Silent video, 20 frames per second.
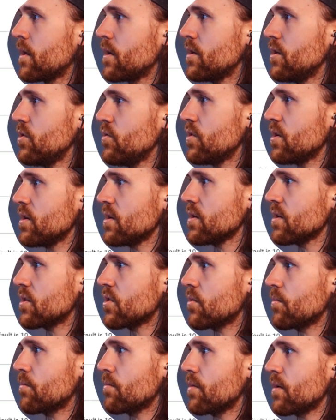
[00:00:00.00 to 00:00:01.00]
You can
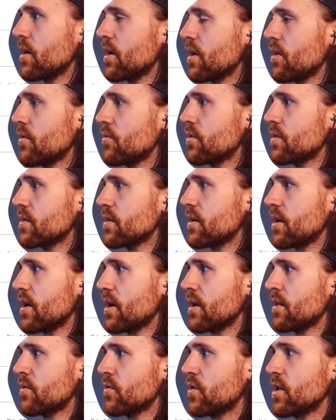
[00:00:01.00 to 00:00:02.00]
compare the
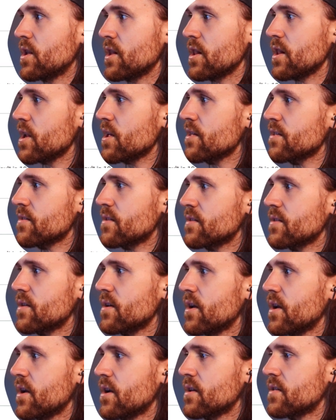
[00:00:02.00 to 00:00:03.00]
scans, you can list the
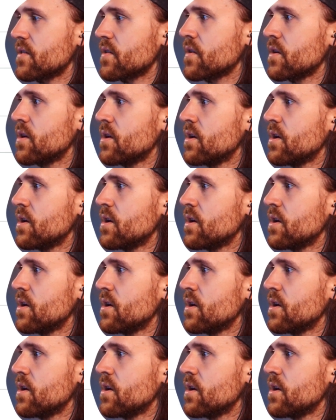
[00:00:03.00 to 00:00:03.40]
scans,